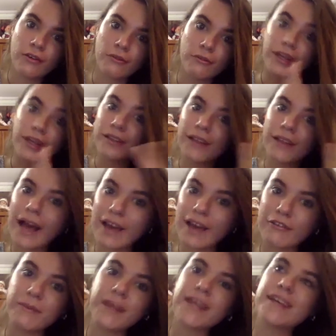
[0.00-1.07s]
real
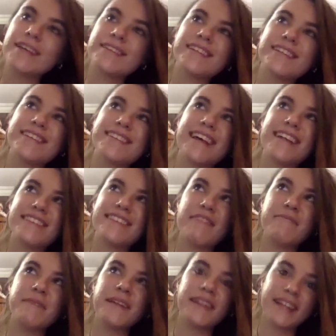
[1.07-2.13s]
life, because in a sense
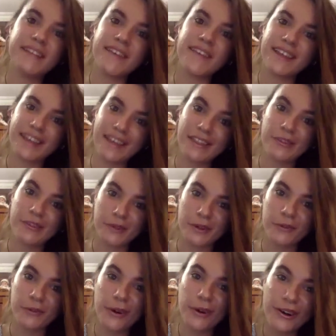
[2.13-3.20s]
I've been living in the
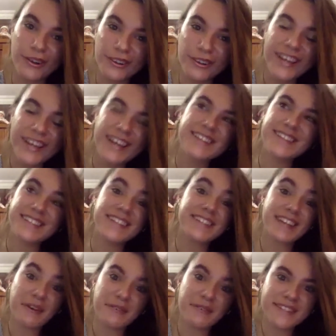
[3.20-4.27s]
real world since
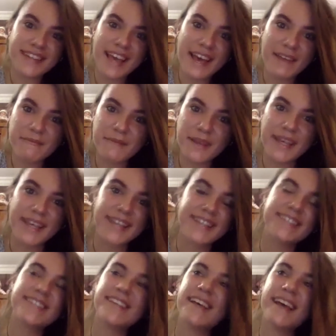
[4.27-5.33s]
I was 10,
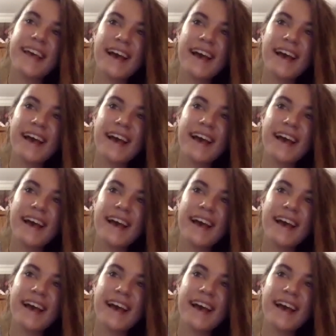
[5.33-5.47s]
because